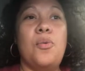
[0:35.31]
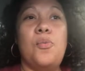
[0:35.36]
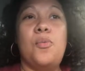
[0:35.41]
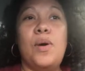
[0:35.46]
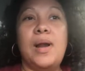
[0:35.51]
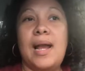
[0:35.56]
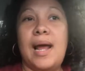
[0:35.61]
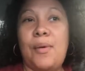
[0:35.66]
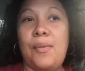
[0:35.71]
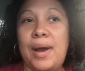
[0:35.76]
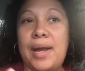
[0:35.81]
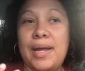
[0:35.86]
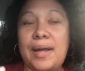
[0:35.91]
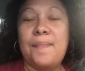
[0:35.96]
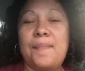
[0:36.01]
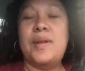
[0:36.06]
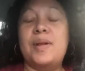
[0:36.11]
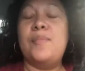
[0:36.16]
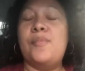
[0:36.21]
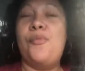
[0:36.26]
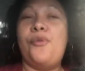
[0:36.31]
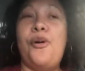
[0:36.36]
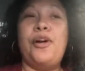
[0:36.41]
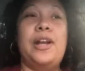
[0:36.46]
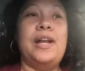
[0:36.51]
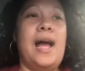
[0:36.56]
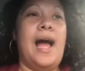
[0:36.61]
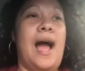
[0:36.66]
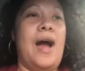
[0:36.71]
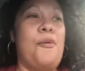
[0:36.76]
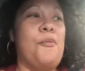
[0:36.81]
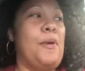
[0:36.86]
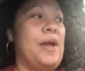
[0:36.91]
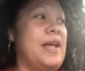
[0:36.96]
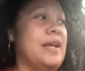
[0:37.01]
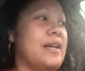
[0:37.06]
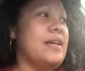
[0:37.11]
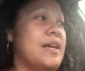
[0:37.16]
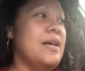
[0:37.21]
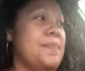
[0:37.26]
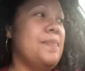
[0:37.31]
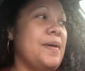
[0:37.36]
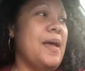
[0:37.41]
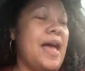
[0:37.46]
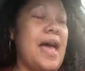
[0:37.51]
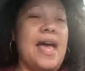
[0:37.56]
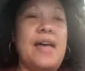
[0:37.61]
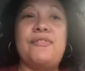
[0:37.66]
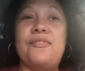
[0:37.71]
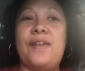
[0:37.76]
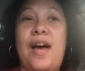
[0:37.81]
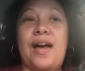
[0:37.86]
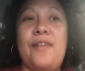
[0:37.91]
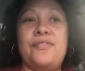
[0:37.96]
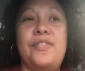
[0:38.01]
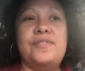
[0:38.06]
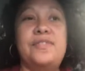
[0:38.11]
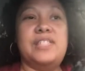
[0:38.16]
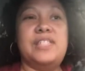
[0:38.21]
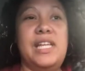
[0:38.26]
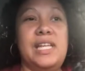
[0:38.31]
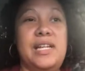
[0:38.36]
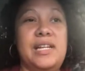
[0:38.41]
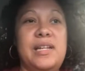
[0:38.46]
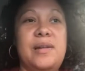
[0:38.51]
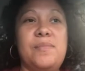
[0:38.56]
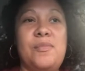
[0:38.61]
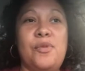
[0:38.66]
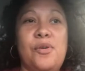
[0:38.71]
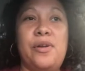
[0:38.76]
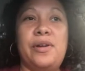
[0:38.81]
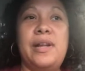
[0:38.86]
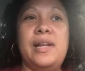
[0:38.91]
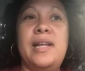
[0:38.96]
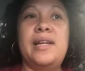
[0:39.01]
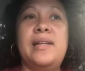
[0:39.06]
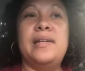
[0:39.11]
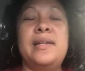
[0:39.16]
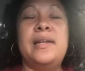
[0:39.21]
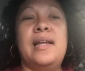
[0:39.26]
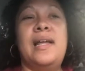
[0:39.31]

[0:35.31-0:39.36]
When I wake up in the morning, I wake up at 5:15 in the morning.